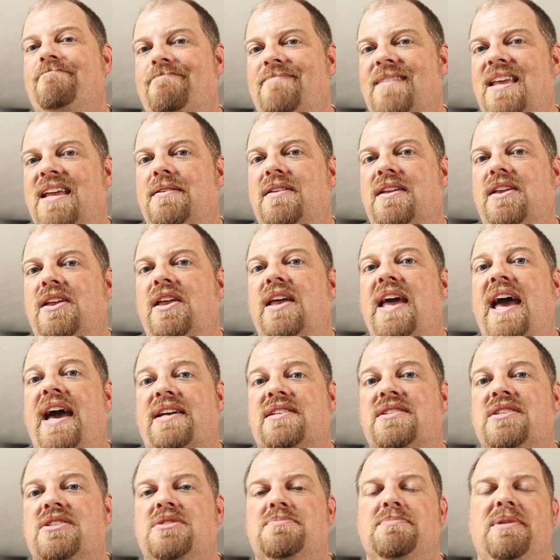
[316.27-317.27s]
it
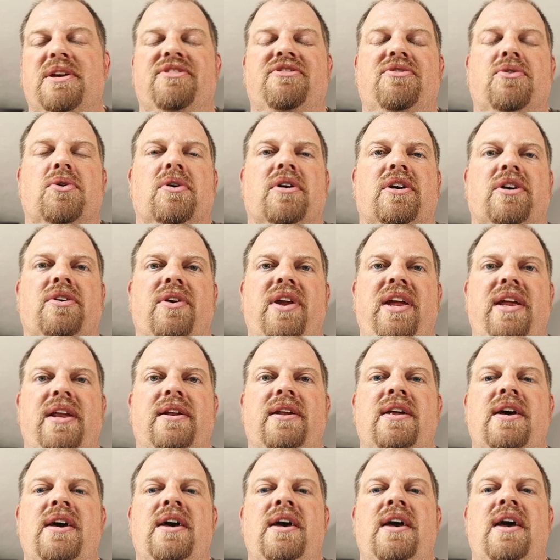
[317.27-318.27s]
exits me for green.
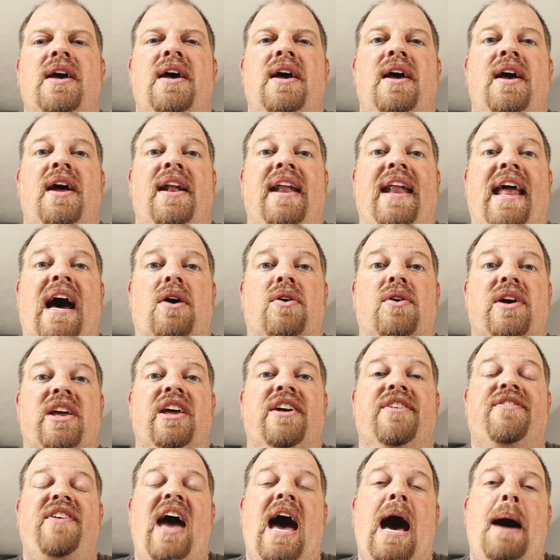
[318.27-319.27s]
Now,
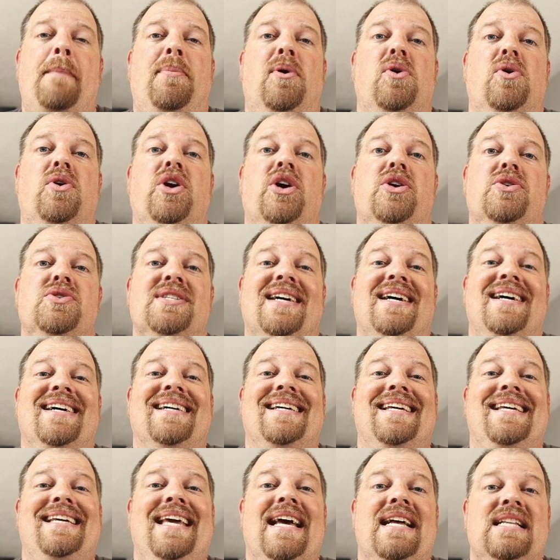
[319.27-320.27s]
if Apple goes
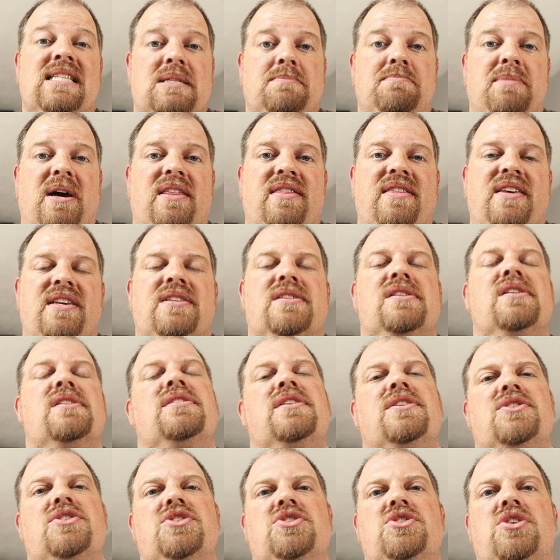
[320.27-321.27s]
against my thesis
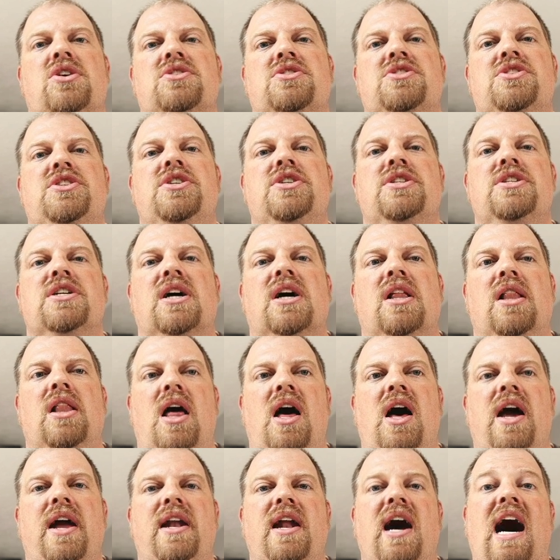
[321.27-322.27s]
and starts to
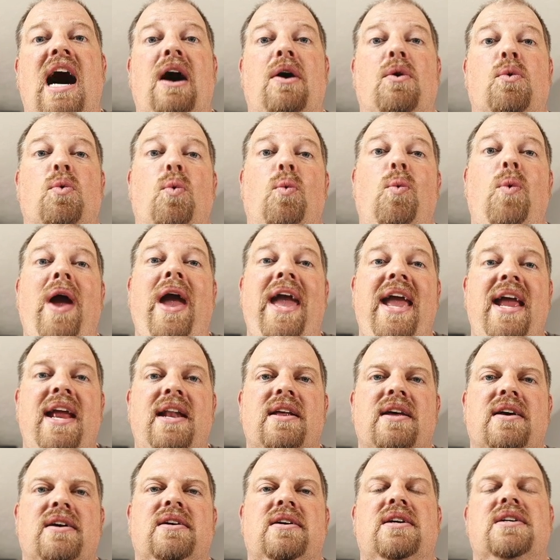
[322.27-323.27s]
decline, I'll wait
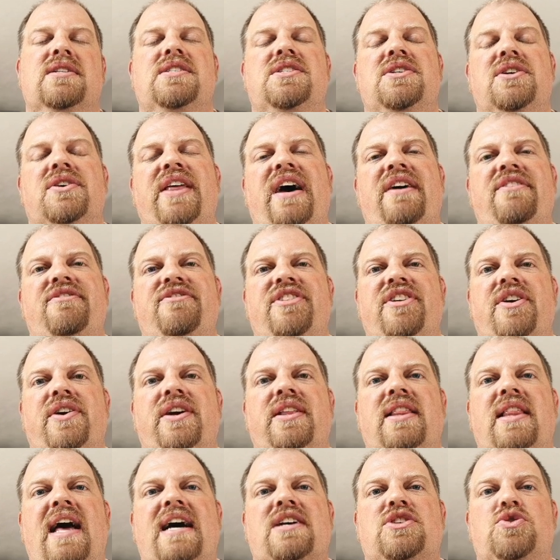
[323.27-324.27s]
until that very
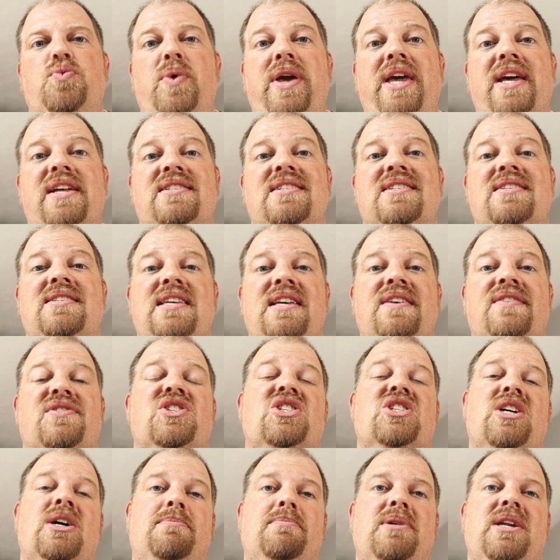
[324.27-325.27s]
last week to see if
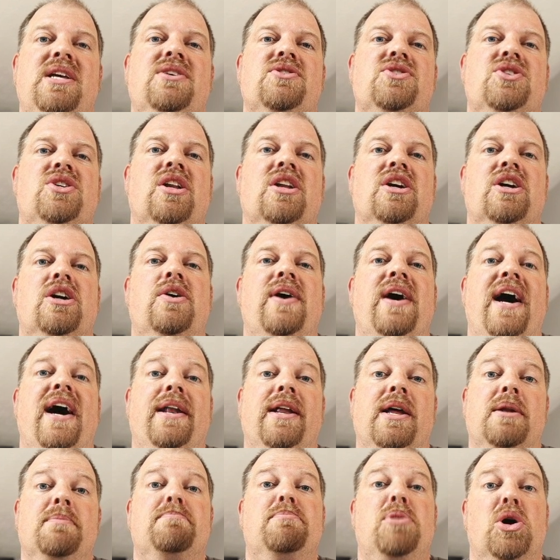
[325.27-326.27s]
somebody is going to go
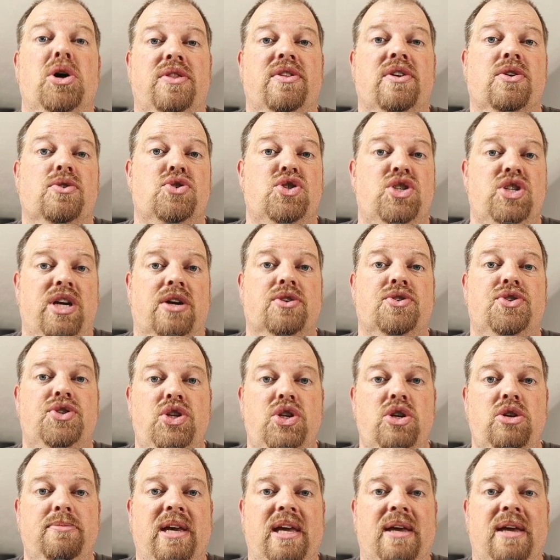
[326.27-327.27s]
ahead and put those shares
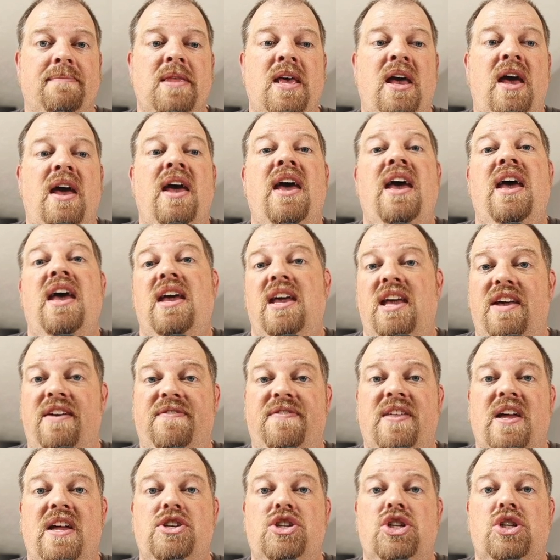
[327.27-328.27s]
to me. If
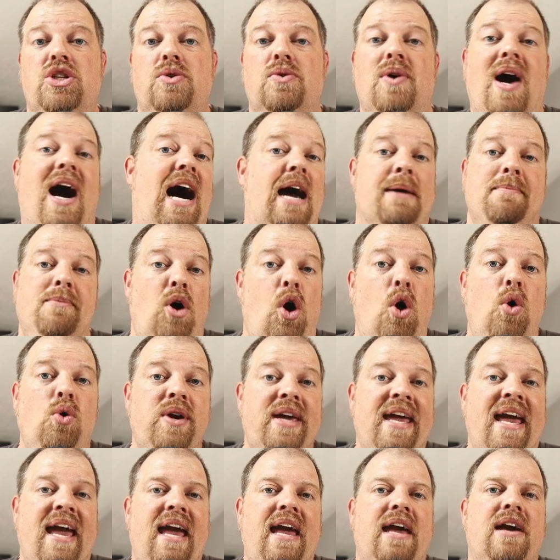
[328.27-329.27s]
they do, I'm
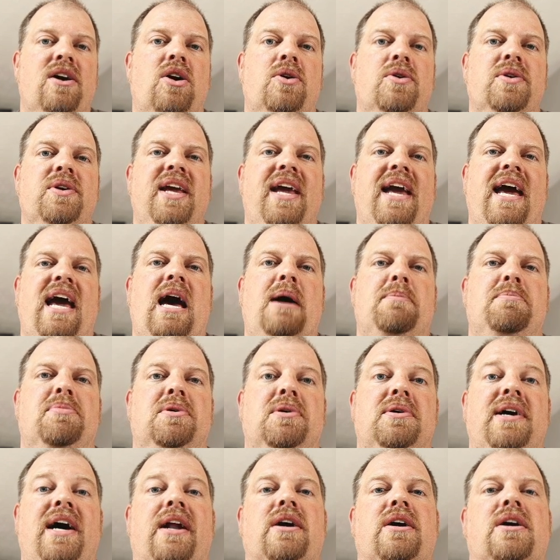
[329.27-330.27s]
okay owning
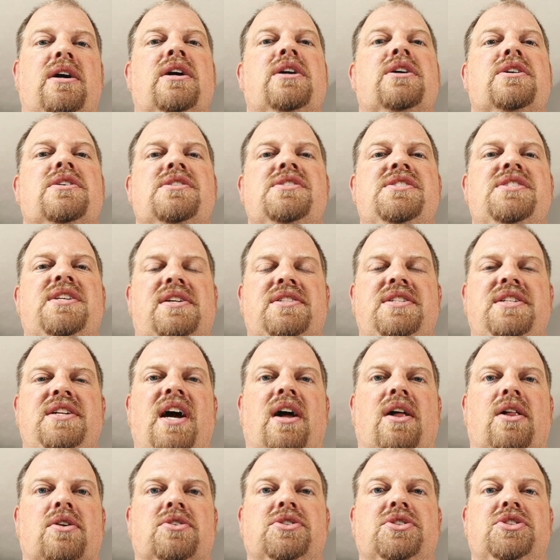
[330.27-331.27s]
Apple at
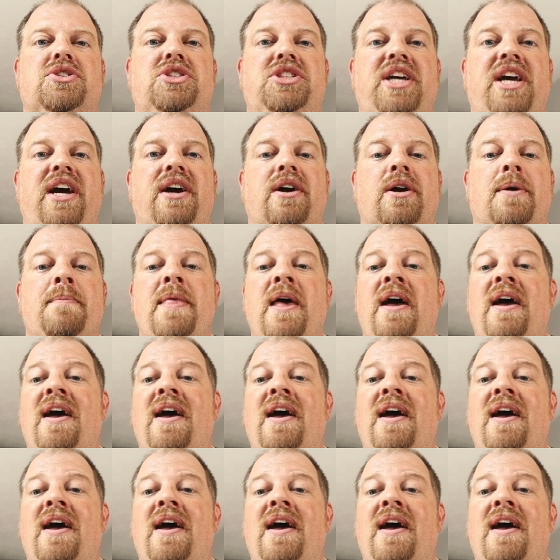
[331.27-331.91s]
$160 a share.